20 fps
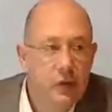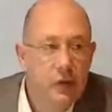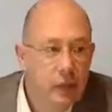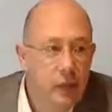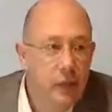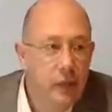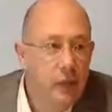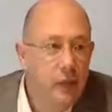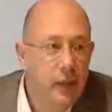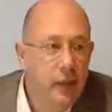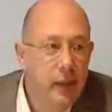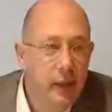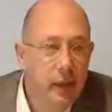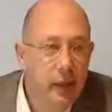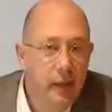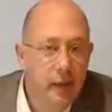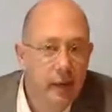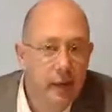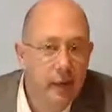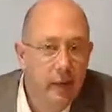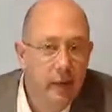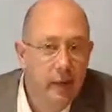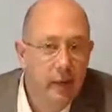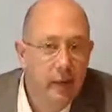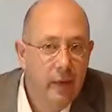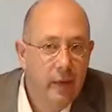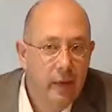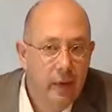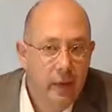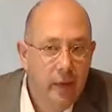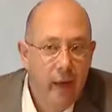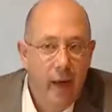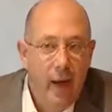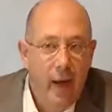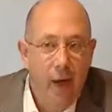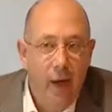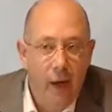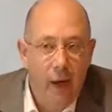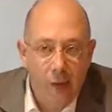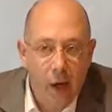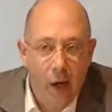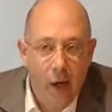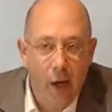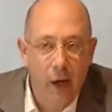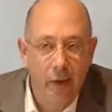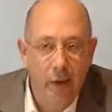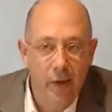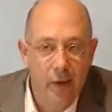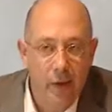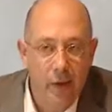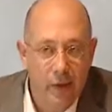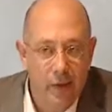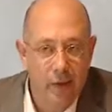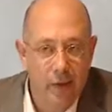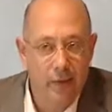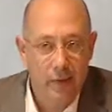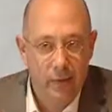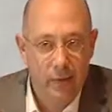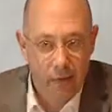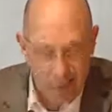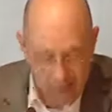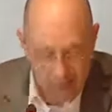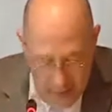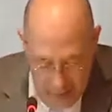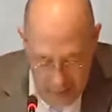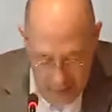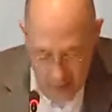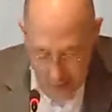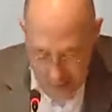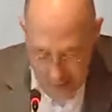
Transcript: the human being? And the answer, this is